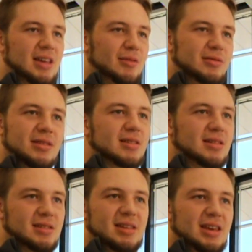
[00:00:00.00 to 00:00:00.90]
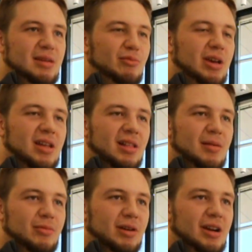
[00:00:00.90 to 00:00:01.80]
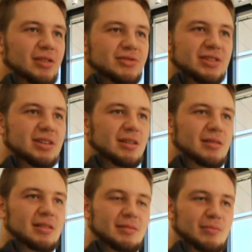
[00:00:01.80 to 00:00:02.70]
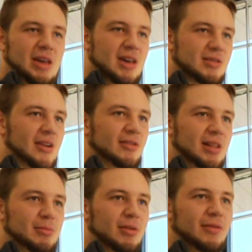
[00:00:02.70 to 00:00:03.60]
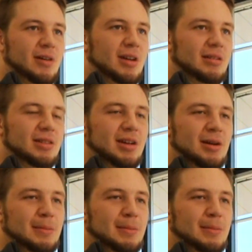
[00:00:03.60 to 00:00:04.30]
thing was just as a team, we had a lot more energy and guys are having a lot more fun out there.